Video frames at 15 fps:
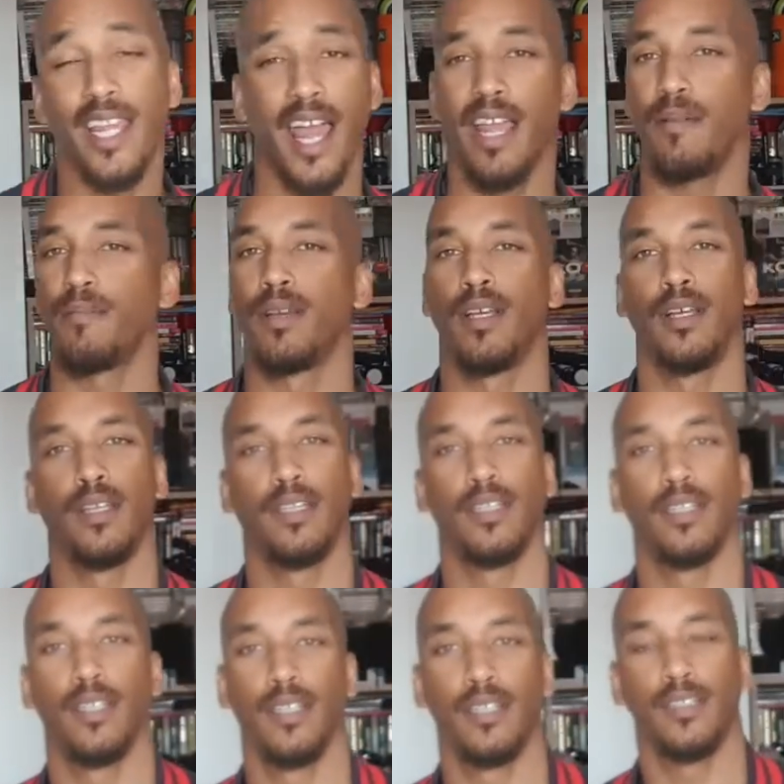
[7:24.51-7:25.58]
game.
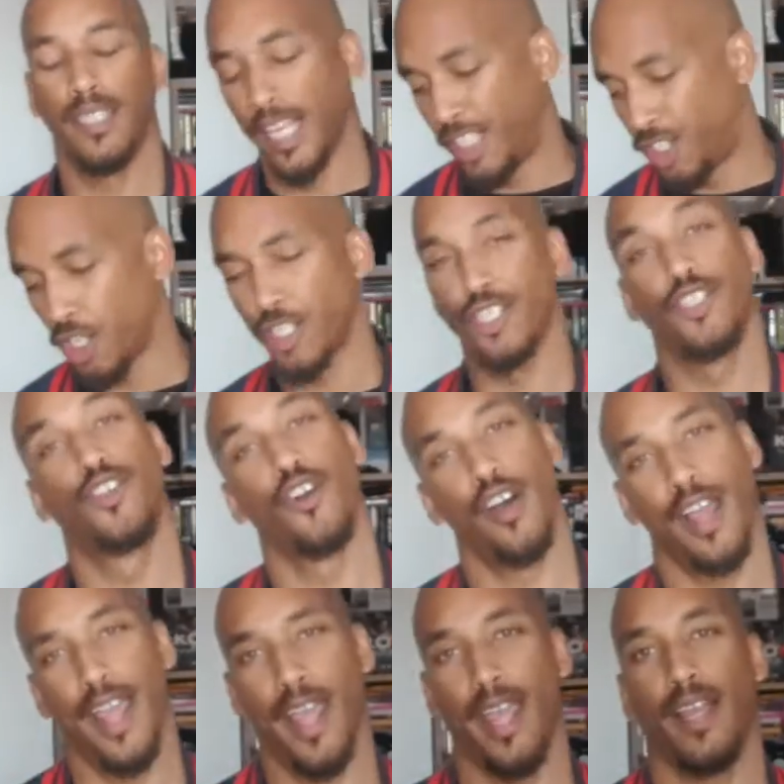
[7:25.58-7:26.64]
They just
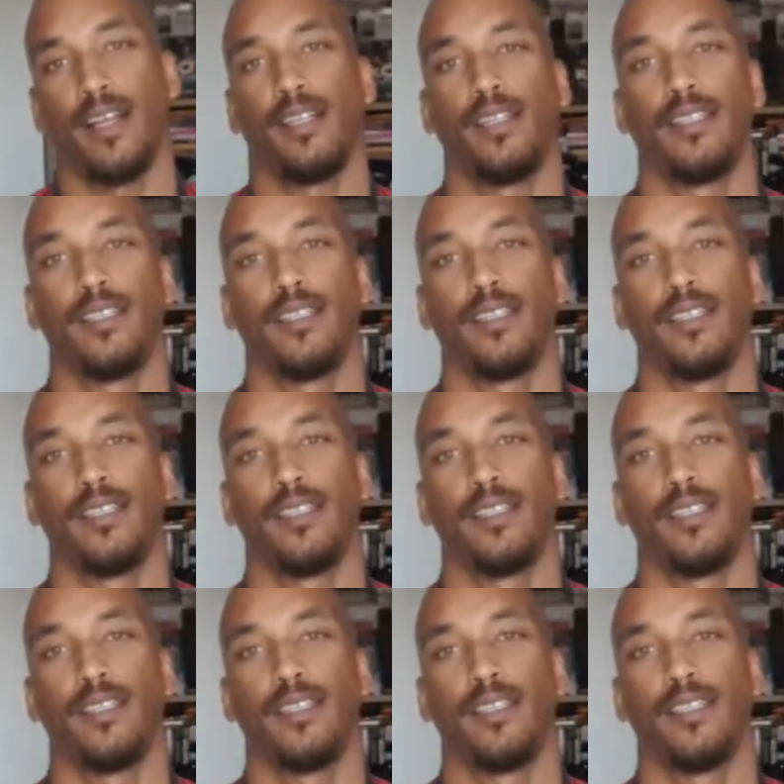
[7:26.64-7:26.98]
got here.